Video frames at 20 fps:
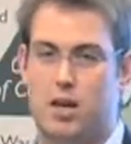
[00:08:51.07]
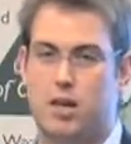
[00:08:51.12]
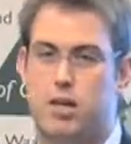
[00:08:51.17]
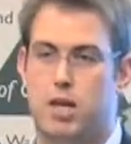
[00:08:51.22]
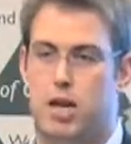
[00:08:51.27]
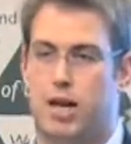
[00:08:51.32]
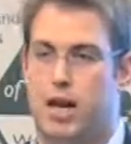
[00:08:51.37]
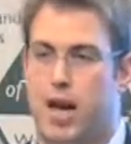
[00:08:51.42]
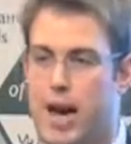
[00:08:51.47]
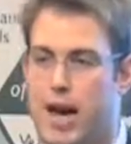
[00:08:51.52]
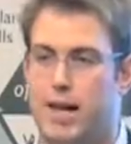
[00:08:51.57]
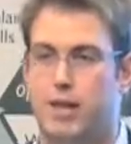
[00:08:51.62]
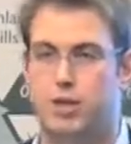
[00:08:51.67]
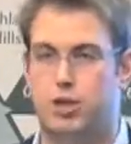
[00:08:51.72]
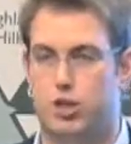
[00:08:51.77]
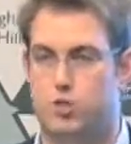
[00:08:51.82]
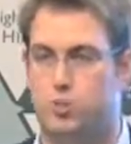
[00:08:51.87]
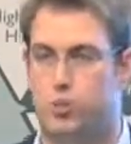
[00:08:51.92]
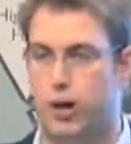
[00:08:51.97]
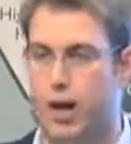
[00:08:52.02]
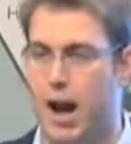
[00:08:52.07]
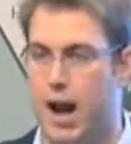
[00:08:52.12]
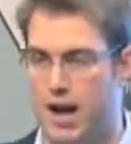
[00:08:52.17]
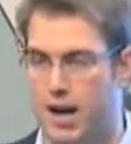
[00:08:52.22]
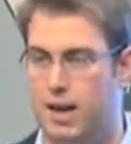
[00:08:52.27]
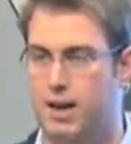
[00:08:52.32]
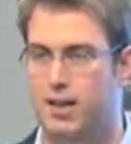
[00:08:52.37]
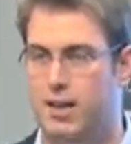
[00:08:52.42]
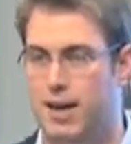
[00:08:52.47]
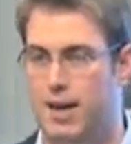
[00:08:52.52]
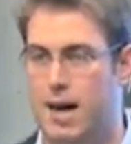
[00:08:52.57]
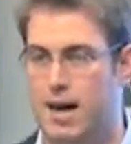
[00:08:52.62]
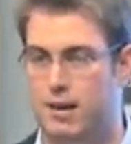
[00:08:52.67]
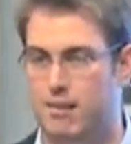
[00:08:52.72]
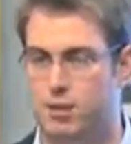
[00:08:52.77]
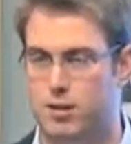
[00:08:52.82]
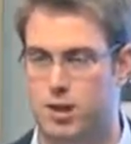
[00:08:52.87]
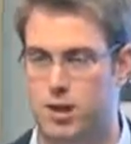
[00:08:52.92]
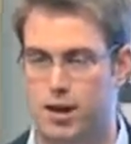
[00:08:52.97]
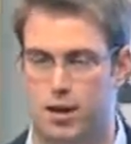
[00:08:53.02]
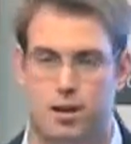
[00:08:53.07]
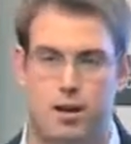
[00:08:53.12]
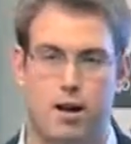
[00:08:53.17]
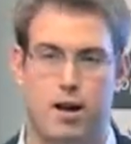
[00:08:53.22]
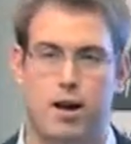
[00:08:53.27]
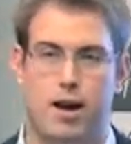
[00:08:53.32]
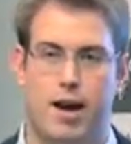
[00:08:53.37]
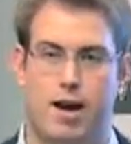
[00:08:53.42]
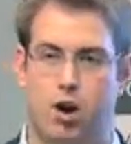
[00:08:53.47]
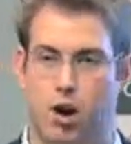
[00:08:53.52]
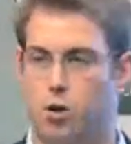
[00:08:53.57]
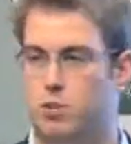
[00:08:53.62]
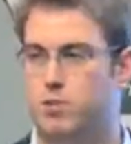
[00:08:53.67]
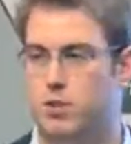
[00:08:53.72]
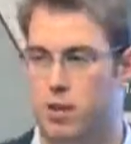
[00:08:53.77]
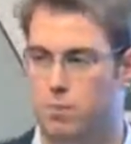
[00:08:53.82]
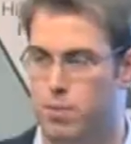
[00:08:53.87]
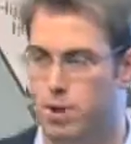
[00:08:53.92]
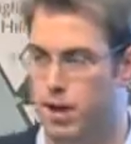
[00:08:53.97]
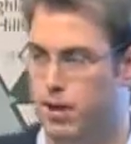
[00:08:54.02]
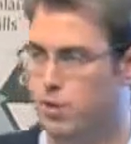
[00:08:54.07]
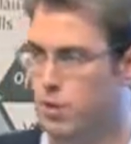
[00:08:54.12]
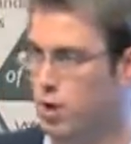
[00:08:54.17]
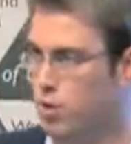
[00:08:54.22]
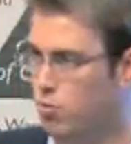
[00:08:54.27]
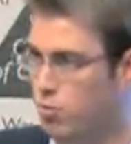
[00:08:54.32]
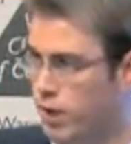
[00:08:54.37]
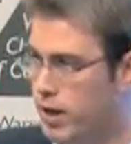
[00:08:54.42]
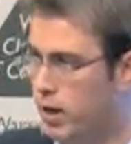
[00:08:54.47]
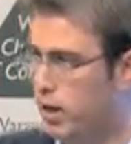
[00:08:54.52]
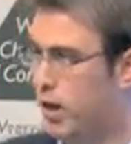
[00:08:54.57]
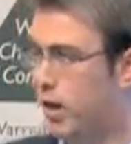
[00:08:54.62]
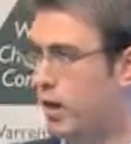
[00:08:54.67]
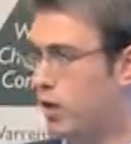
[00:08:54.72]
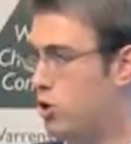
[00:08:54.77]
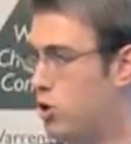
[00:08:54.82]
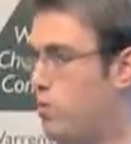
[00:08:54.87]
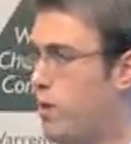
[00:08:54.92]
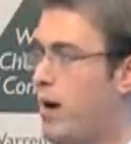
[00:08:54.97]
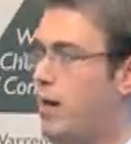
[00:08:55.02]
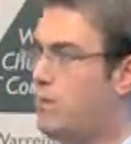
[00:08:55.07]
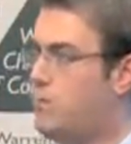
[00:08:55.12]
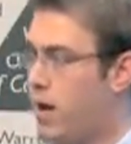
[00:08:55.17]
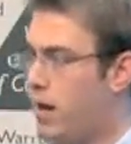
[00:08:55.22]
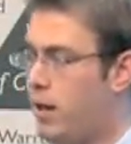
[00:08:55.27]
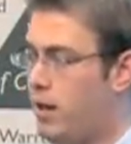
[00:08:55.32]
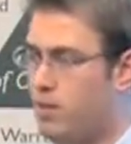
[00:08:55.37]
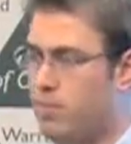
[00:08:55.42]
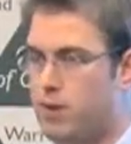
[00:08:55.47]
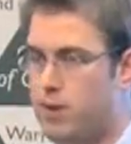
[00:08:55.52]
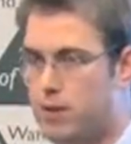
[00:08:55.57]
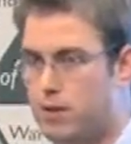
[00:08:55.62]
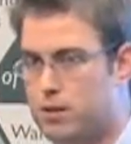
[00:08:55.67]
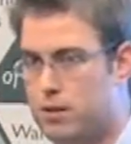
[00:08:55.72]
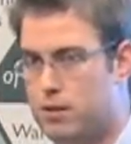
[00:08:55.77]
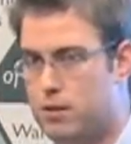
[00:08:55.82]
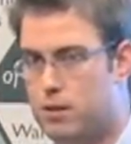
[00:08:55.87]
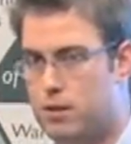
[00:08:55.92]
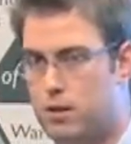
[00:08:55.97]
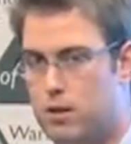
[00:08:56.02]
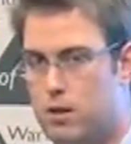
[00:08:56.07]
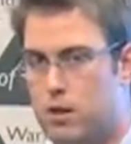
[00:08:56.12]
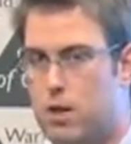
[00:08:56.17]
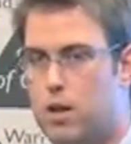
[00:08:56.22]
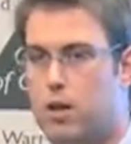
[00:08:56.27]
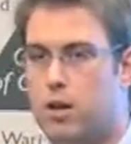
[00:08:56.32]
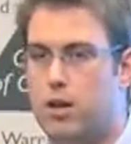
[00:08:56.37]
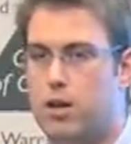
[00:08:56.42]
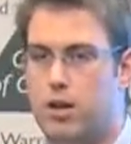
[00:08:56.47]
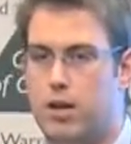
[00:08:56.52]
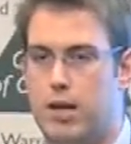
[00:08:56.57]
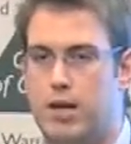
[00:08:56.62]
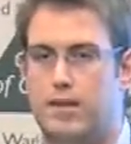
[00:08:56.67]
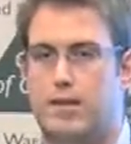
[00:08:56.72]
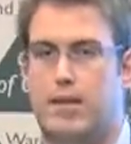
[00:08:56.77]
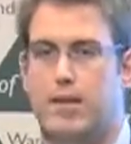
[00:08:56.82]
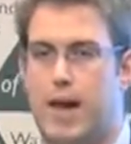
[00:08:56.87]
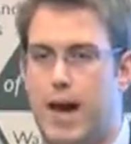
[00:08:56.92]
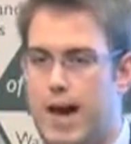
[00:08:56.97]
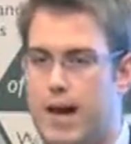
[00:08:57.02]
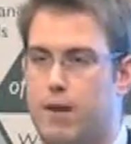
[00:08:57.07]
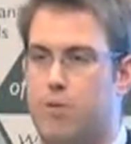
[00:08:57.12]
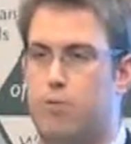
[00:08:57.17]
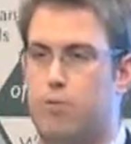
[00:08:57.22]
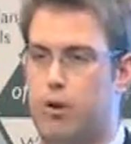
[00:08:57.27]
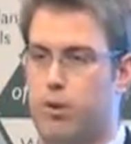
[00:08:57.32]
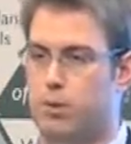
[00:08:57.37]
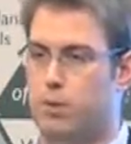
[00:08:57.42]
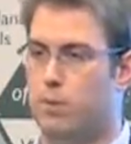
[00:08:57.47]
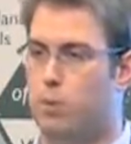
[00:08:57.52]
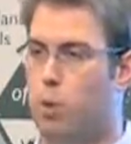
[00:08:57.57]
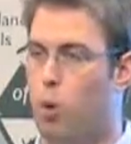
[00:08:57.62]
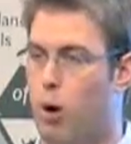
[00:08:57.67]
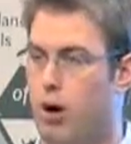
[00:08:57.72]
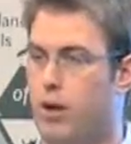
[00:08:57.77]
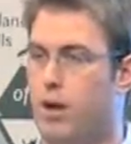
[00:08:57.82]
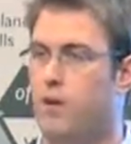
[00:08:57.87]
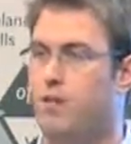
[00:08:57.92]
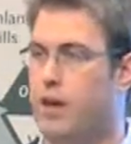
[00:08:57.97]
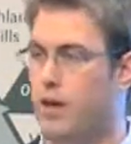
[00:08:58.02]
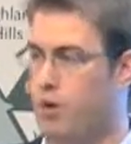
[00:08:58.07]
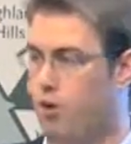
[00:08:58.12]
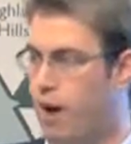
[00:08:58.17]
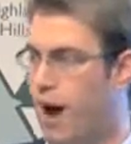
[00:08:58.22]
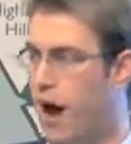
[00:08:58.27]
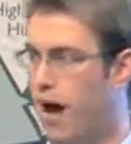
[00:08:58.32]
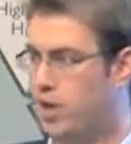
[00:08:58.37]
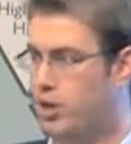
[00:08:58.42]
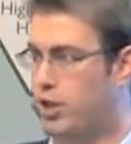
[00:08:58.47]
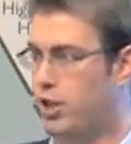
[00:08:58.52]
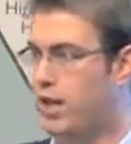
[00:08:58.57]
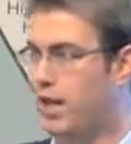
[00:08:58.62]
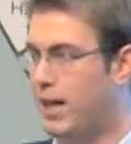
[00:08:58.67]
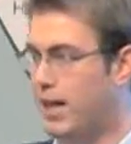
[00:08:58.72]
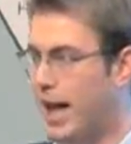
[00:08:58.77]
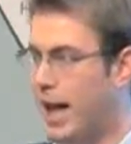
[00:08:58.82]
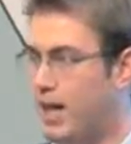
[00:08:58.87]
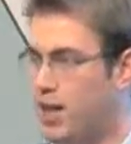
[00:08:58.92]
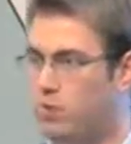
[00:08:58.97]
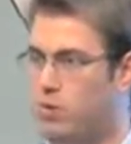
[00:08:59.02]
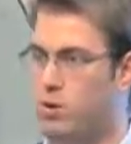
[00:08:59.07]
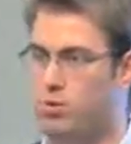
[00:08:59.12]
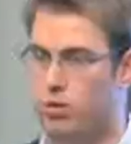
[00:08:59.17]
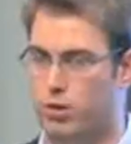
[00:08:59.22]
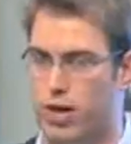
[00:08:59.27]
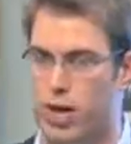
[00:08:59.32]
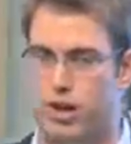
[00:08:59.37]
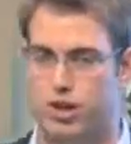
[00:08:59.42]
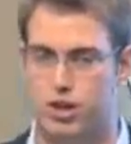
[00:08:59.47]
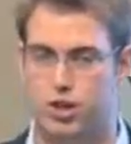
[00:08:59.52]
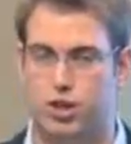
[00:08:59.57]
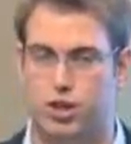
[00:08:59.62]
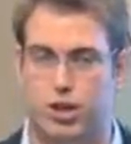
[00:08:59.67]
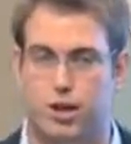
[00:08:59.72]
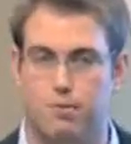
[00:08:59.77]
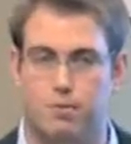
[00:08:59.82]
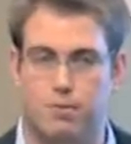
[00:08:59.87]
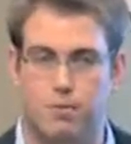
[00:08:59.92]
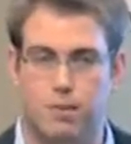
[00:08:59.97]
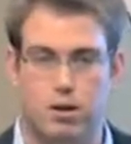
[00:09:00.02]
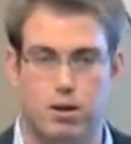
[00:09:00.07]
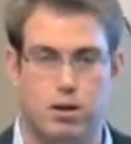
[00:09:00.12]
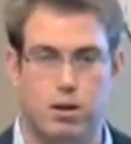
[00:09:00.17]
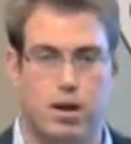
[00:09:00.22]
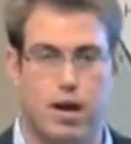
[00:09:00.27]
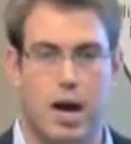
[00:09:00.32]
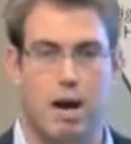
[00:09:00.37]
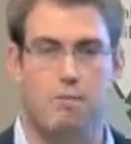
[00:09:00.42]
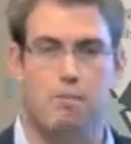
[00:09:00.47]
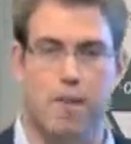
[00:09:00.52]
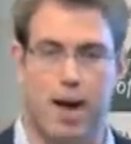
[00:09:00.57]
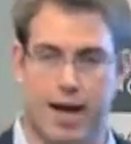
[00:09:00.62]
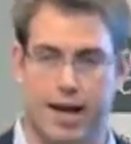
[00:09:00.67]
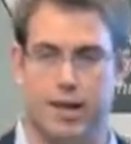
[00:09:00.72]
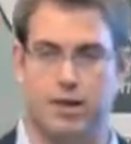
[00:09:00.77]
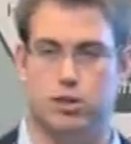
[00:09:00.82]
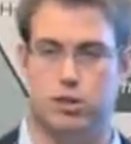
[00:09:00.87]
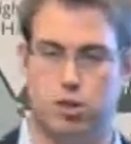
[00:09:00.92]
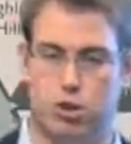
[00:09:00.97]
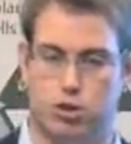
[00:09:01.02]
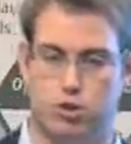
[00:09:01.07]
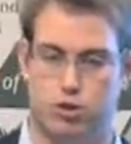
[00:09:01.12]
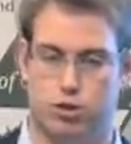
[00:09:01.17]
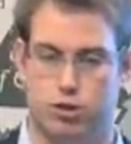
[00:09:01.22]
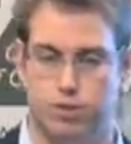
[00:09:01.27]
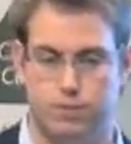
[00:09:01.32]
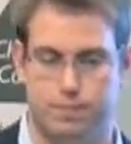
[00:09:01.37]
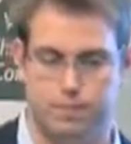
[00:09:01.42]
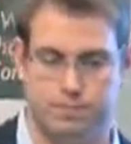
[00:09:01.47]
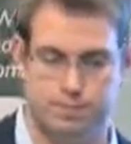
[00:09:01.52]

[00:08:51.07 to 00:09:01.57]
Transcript: You can't just put anything out there and hope somebody's going to read it like a direct mailing piece. You need to get it where it's a point of interaction, engagement, relationship, and make it social.